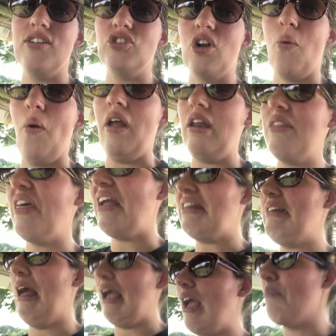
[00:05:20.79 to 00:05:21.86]
you don't want anything
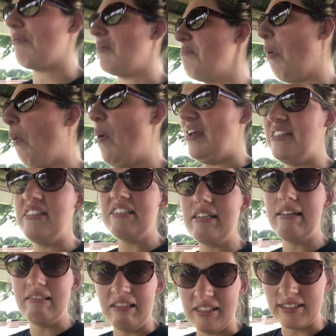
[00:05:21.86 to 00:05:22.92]
damp and moist
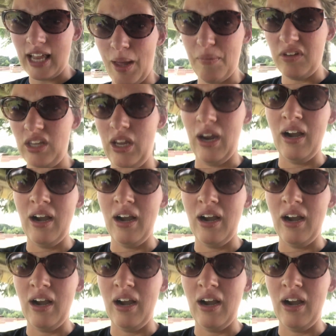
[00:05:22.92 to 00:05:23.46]
this time of year.